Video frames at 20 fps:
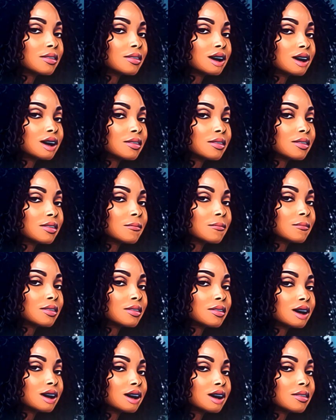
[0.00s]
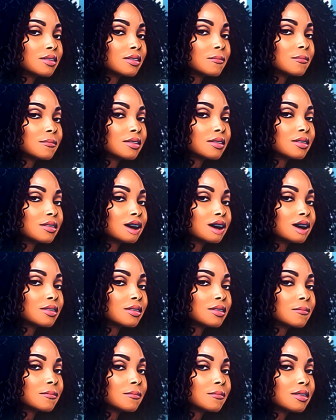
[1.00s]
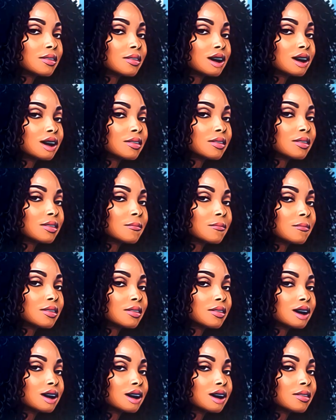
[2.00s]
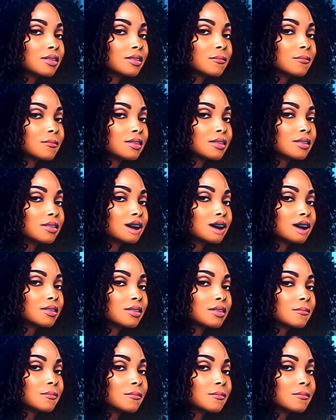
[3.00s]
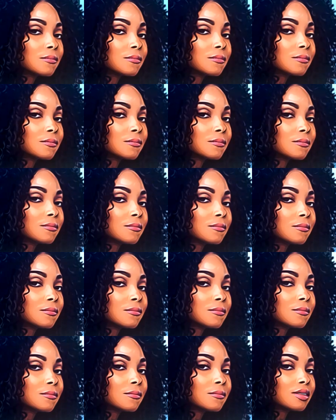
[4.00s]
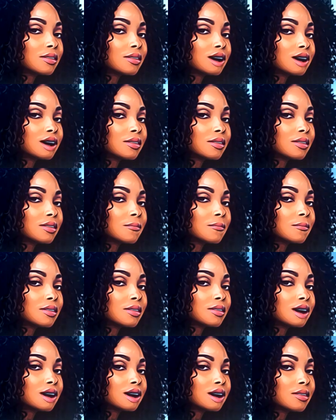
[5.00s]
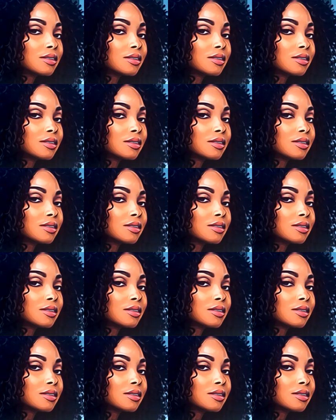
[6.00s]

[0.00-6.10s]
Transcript: But I mean, he shouldn't have gotten married, honey, if he gonna act like this and tell people he ain't attracted to him in their face. He should have done something different.